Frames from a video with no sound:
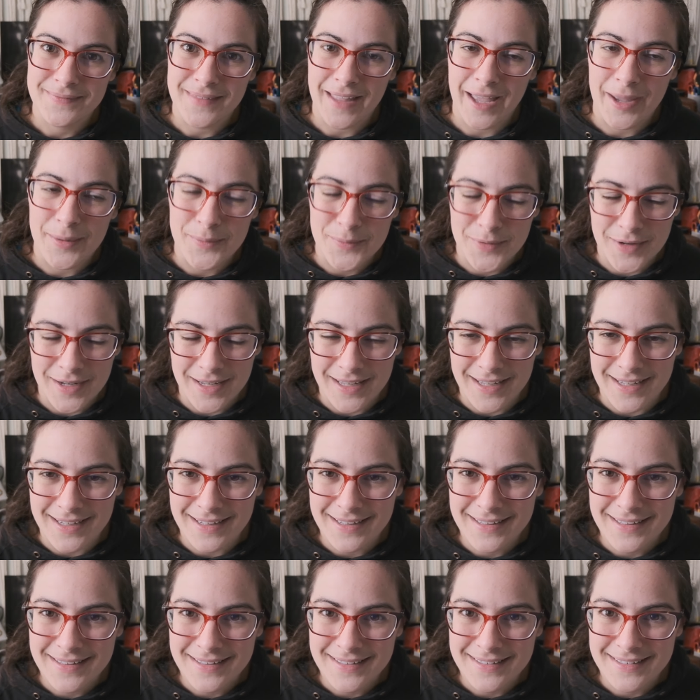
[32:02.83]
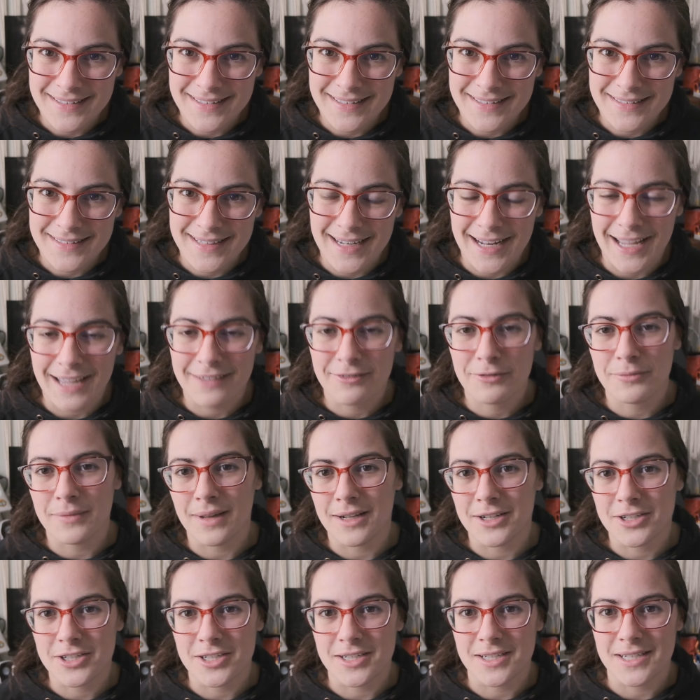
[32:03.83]
I'm bringing that I haven't
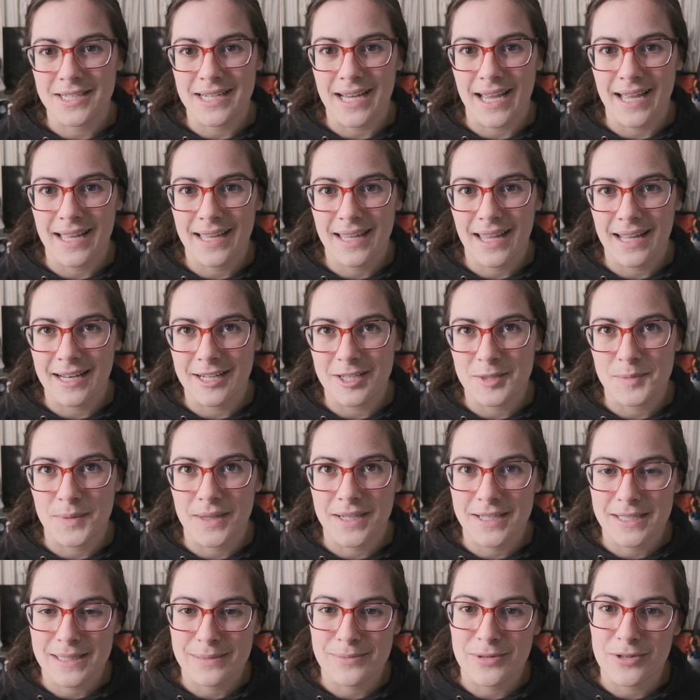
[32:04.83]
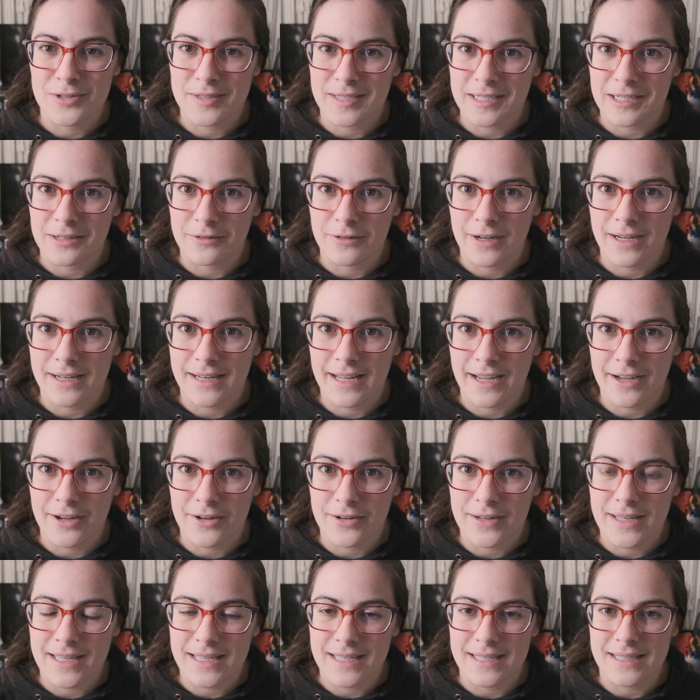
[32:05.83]
mentioned yet, and it's because I'm using it right
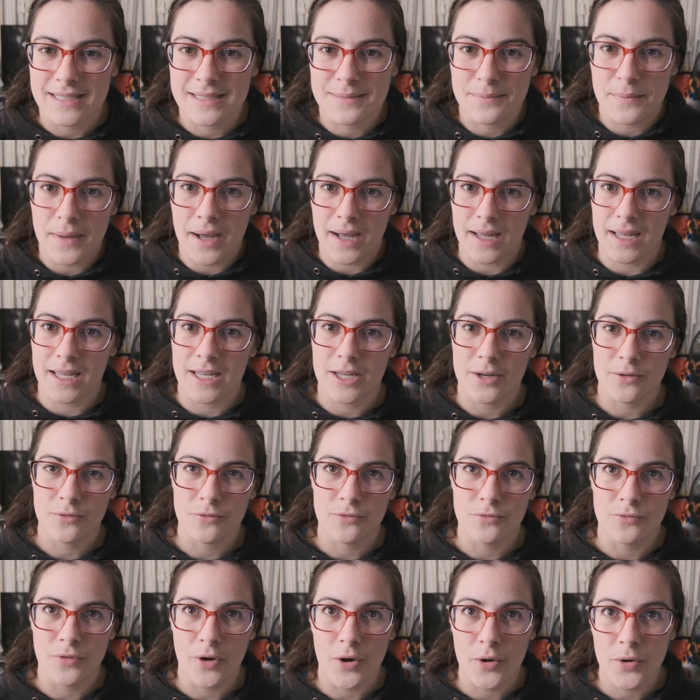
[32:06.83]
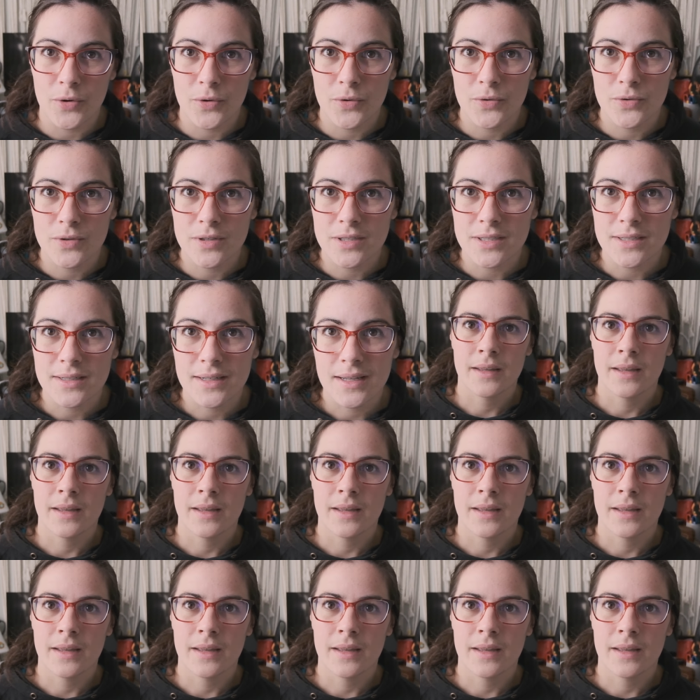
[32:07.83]
now, is my Rode.